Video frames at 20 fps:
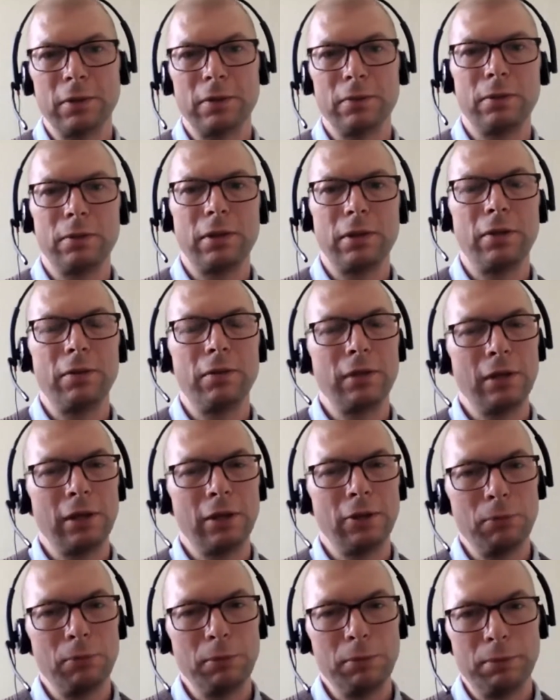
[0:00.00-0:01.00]
We don't think
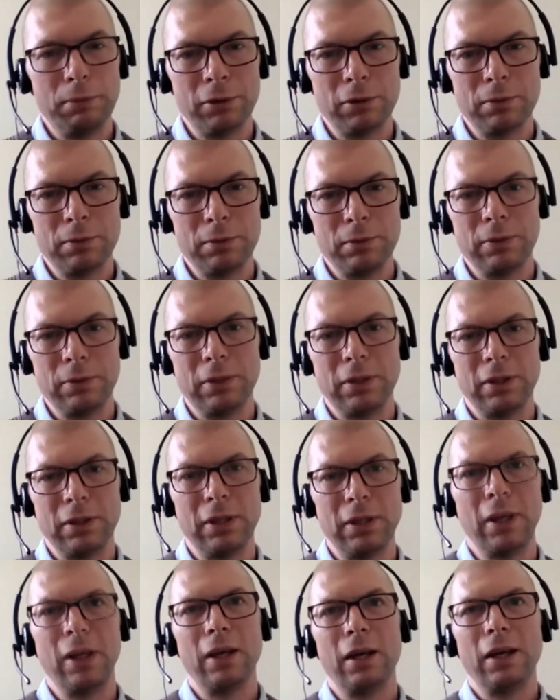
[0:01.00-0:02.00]
it would be possible to
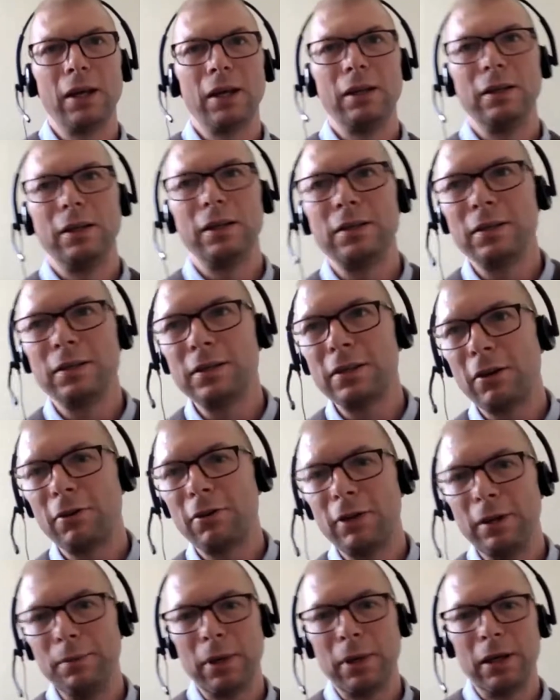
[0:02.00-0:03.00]

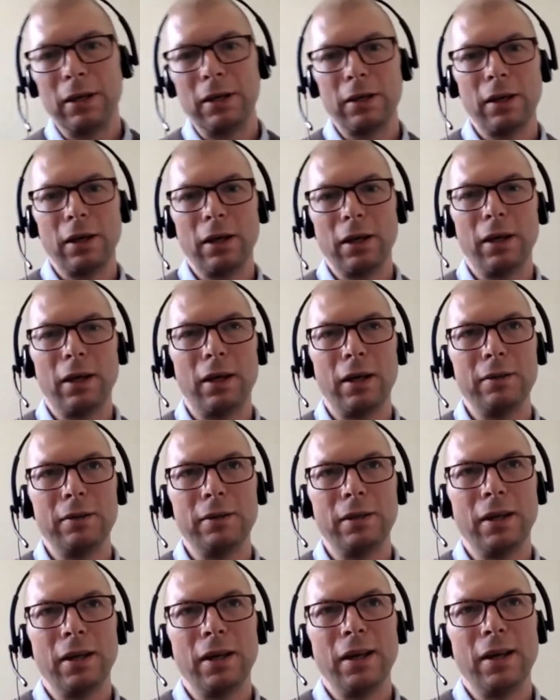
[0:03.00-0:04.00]
necessarily make a
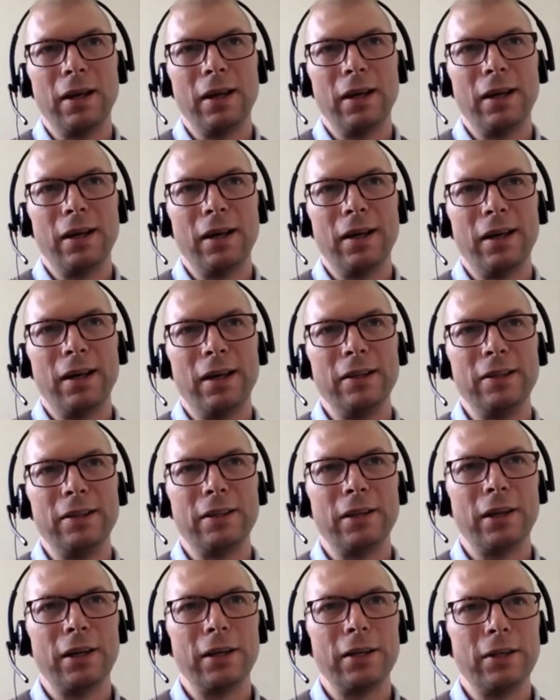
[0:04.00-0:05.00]

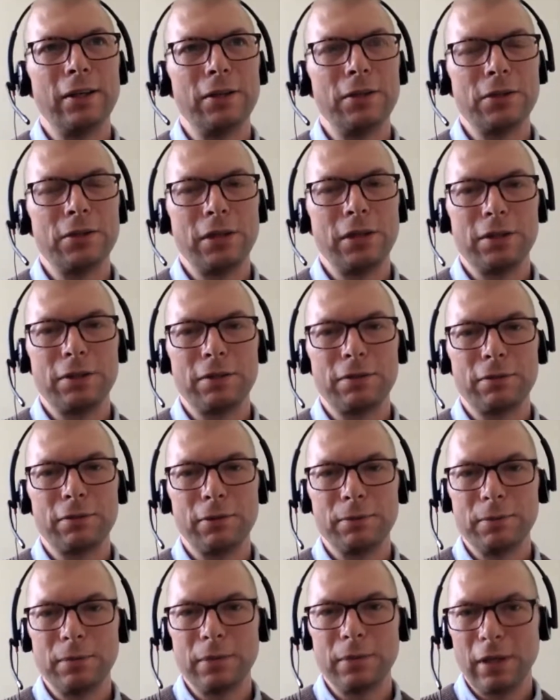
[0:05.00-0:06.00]
diagnosis
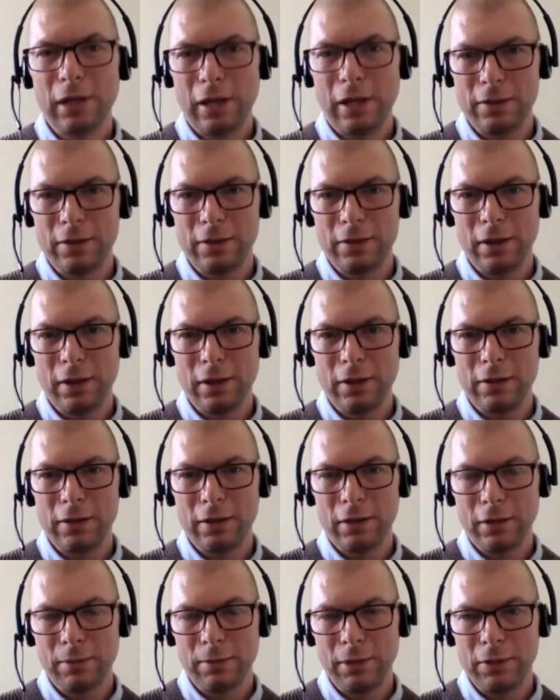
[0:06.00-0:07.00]
from, as
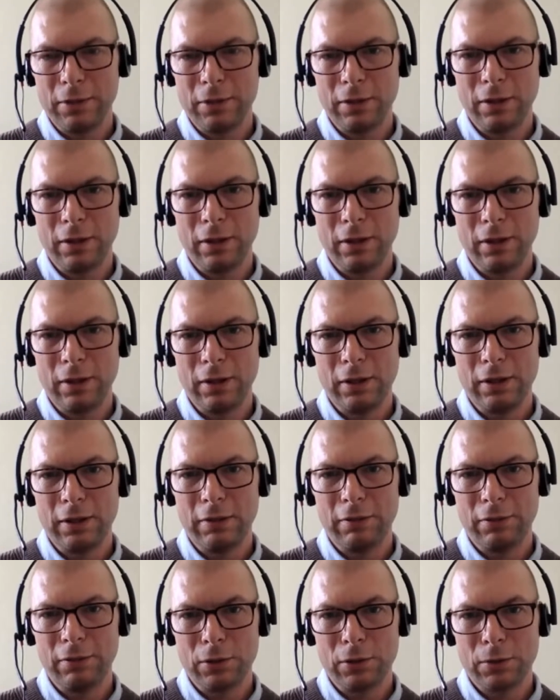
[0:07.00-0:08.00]
Dag mentioned, the
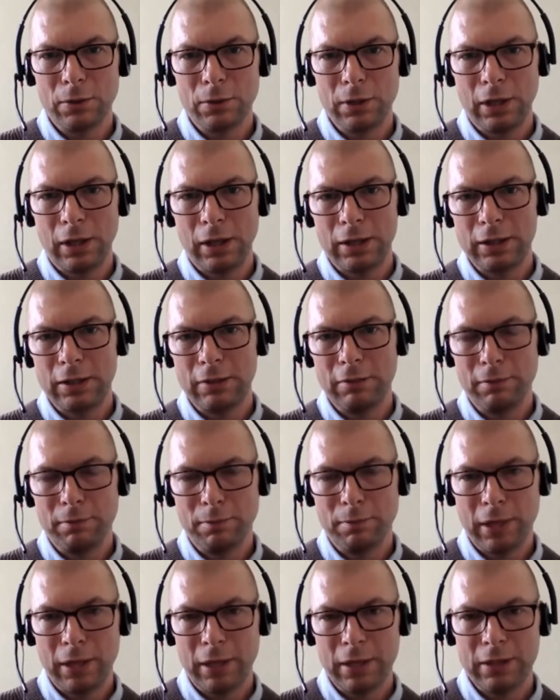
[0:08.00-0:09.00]
difference between active and
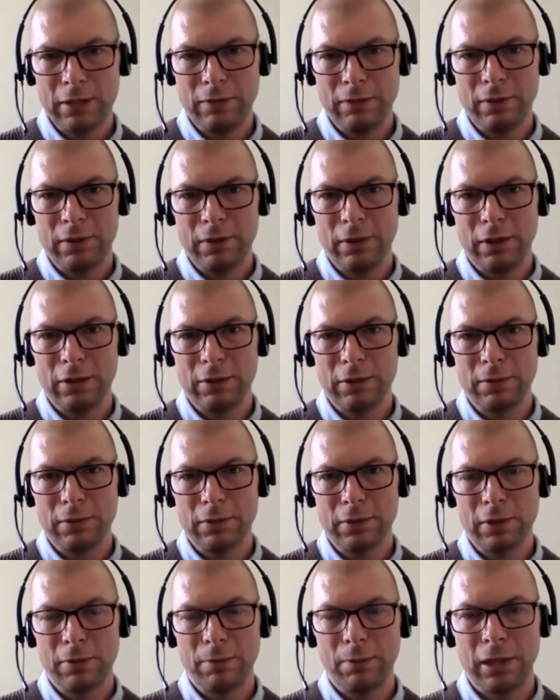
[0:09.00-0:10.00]
passive assessment.
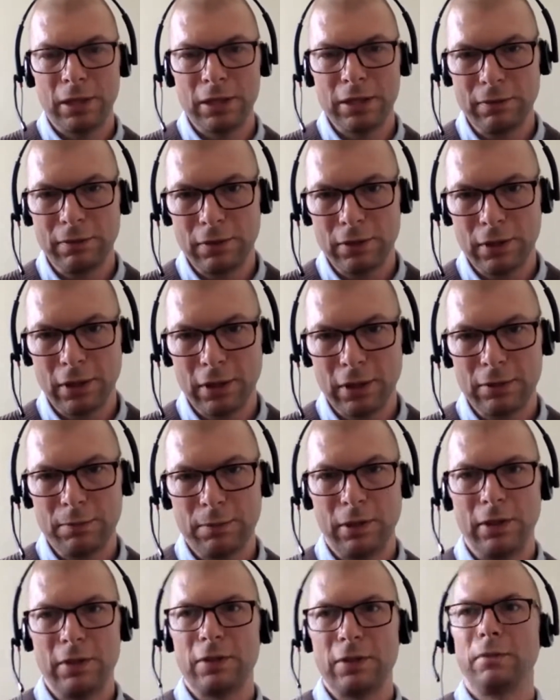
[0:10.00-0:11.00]
So the passive
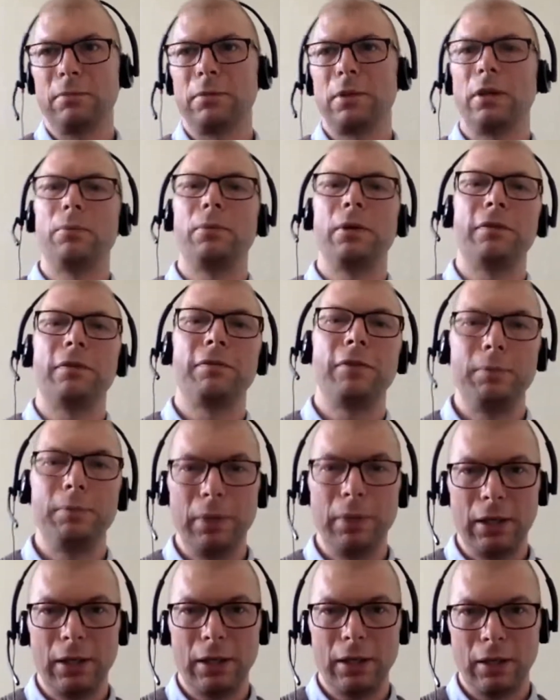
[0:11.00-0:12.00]
assessment is something like when a
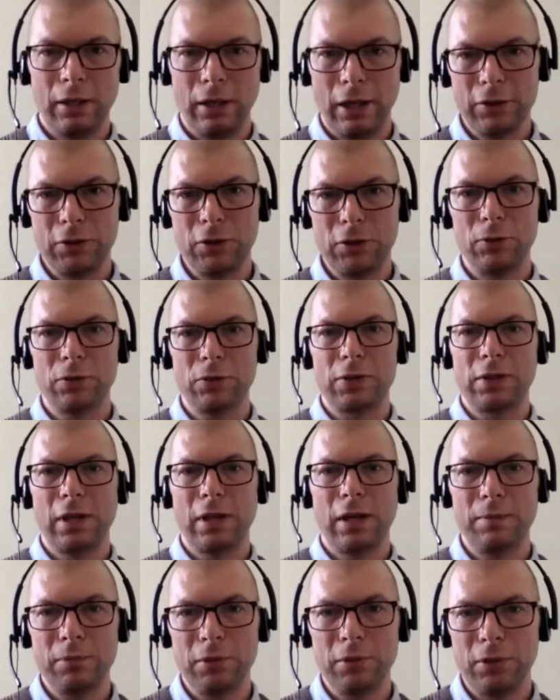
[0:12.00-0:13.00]
Fitbit collects your
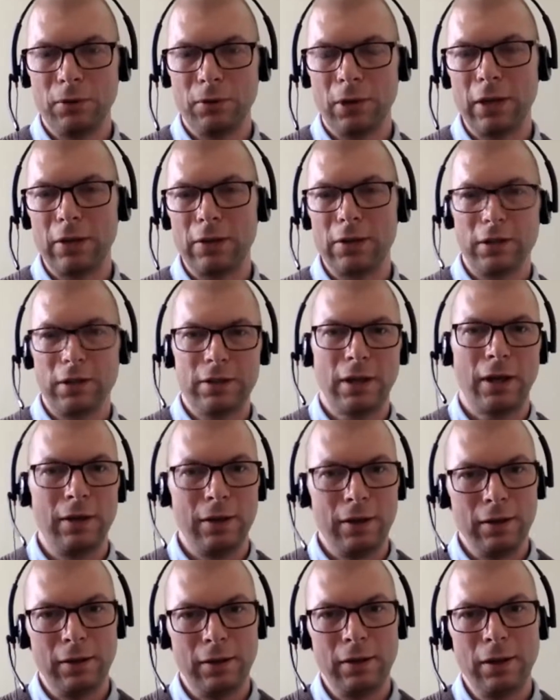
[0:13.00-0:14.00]
steps, you're not actually
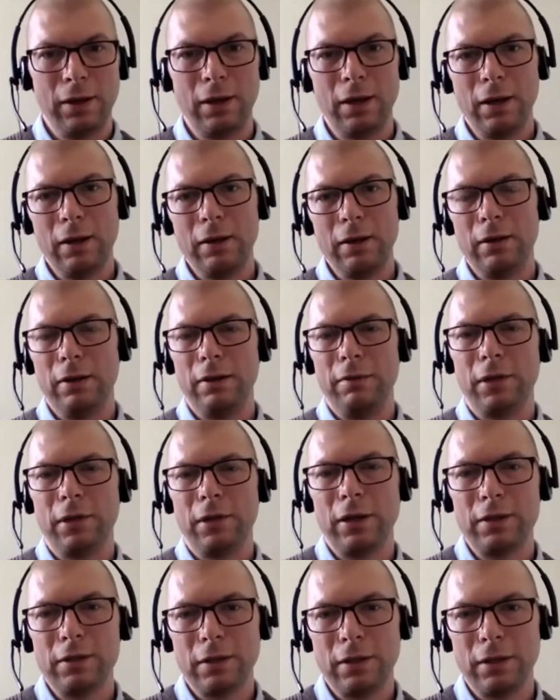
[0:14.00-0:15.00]
telling the
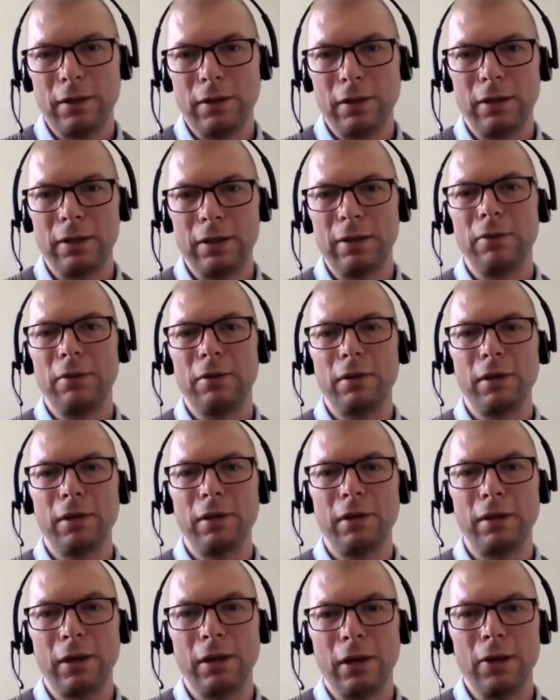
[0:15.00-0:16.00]
device anything. I don't
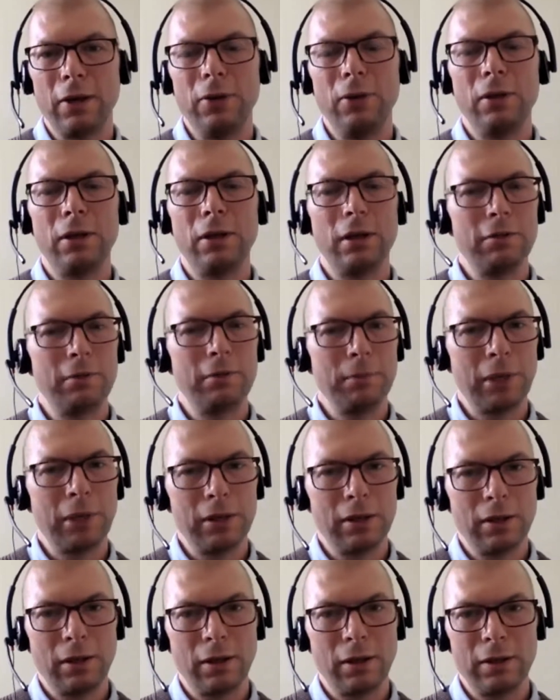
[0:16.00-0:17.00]
think you could ever make
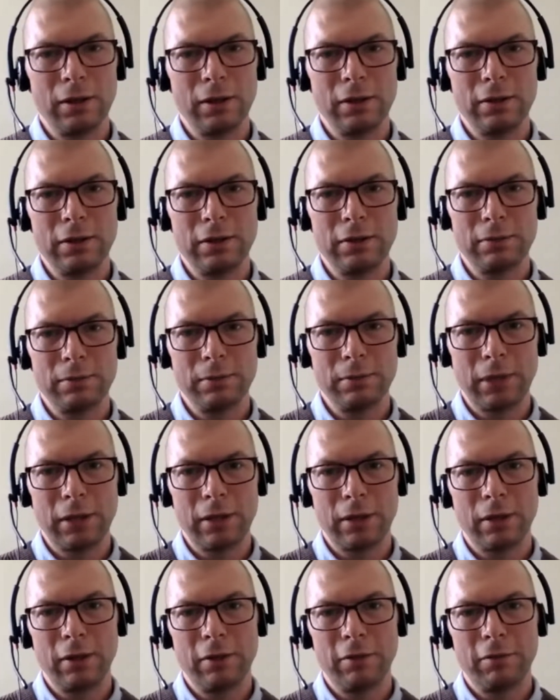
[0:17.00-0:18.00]
a diagnosis from that
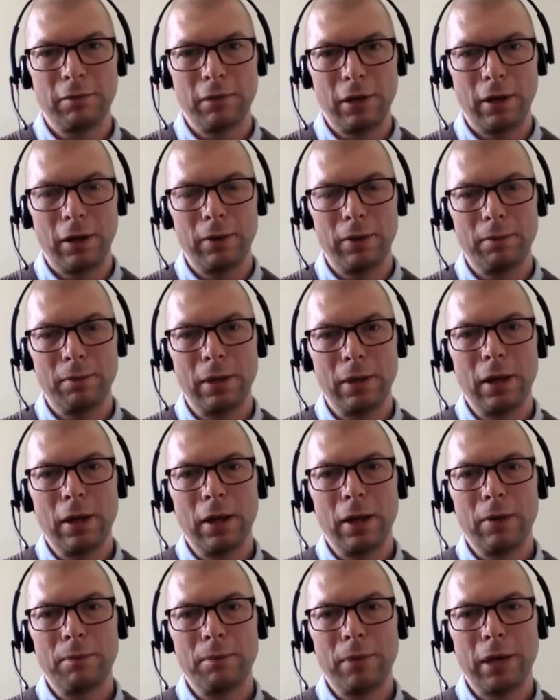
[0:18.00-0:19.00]
kind of
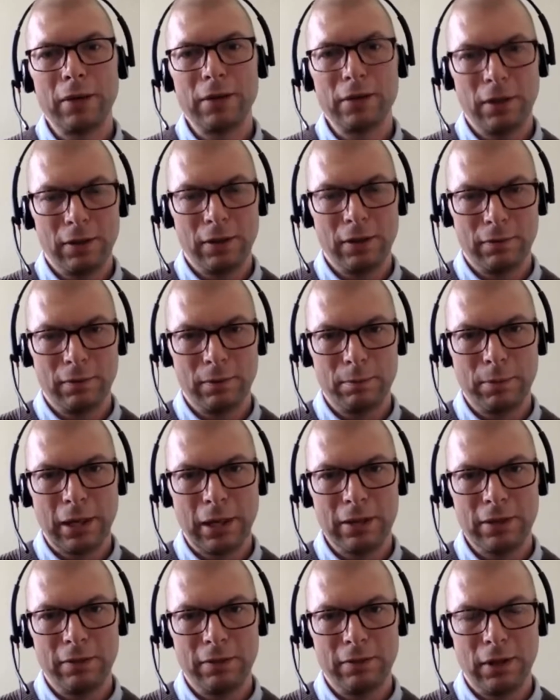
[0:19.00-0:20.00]
passive
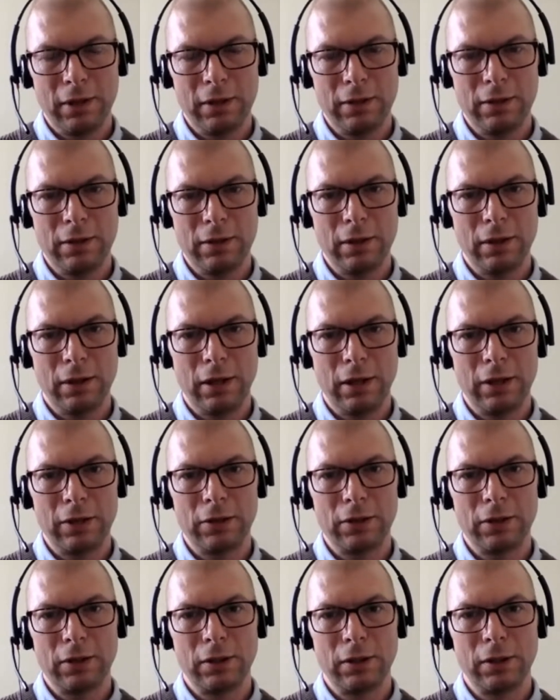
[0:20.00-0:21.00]
passive data
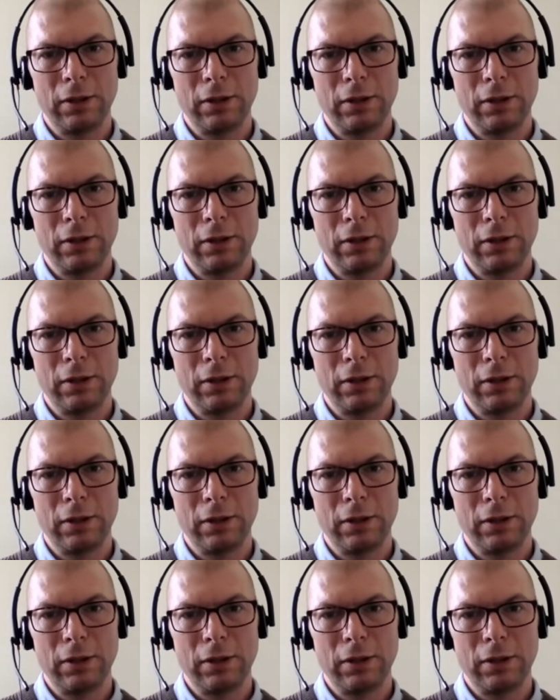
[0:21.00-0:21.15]
collection.